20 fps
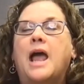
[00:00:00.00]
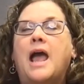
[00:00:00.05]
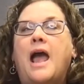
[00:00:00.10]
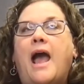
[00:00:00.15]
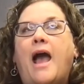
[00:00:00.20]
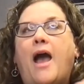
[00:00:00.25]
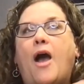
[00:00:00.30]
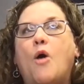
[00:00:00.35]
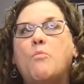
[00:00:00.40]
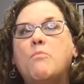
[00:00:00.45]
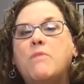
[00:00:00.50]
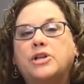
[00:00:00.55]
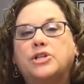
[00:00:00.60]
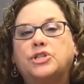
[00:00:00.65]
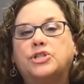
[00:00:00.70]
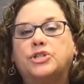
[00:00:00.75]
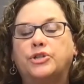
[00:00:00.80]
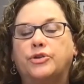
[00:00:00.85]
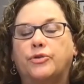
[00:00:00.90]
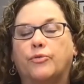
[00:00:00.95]
how
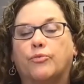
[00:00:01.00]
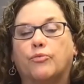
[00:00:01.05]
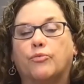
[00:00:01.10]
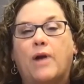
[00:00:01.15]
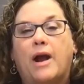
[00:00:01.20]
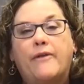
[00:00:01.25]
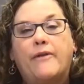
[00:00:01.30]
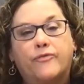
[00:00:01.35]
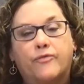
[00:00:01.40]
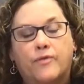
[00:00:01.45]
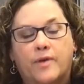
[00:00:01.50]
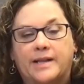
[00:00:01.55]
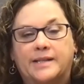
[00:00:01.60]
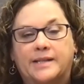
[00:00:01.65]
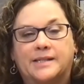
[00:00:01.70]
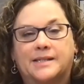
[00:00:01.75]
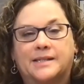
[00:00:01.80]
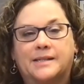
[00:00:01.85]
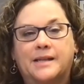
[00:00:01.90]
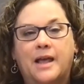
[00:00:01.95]
much do you
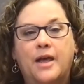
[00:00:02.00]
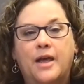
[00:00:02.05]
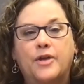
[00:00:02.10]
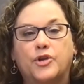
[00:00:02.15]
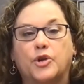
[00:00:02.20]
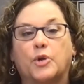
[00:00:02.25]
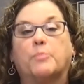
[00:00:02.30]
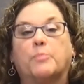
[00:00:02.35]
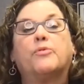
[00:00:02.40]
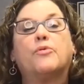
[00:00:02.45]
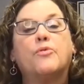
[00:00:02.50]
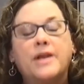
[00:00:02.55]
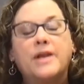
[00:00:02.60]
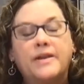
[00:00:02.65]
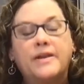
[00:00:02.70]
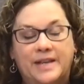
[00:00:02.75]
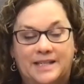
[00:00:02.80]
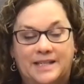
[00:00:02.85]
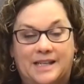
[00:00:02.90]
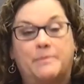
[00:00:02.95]
reference your
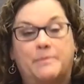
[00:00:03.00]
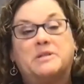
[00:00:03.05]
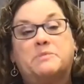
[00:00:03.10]
previous name,